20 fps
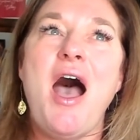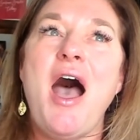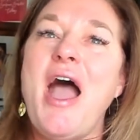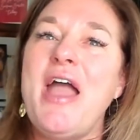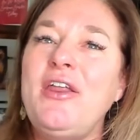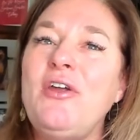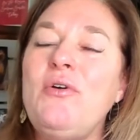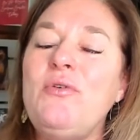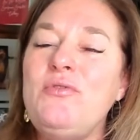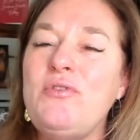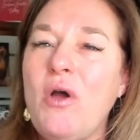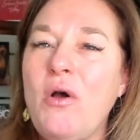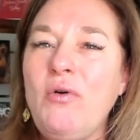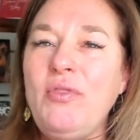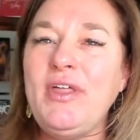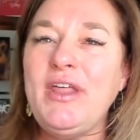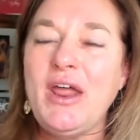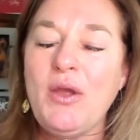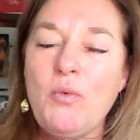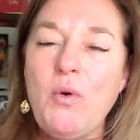I don't
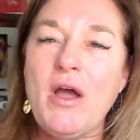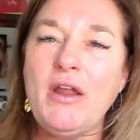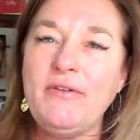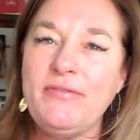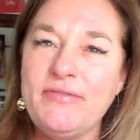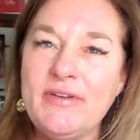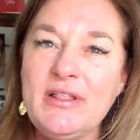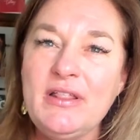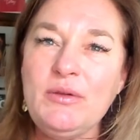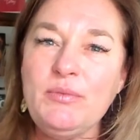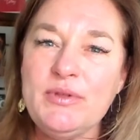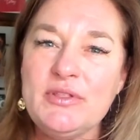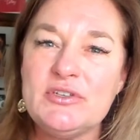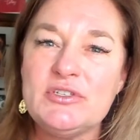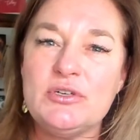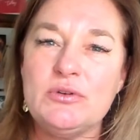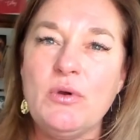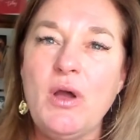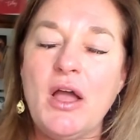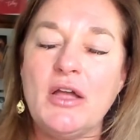know that I want to fill it with
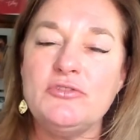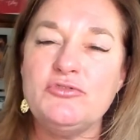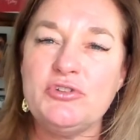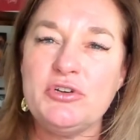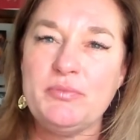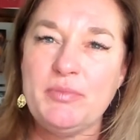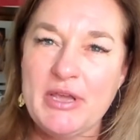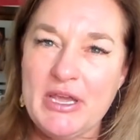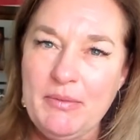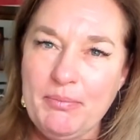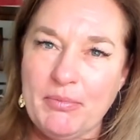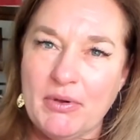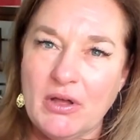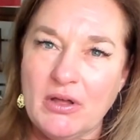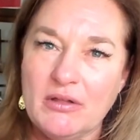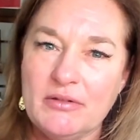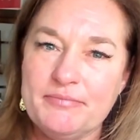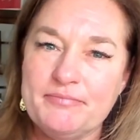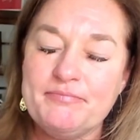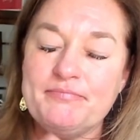200
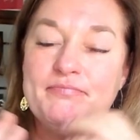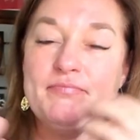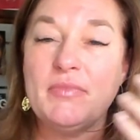people.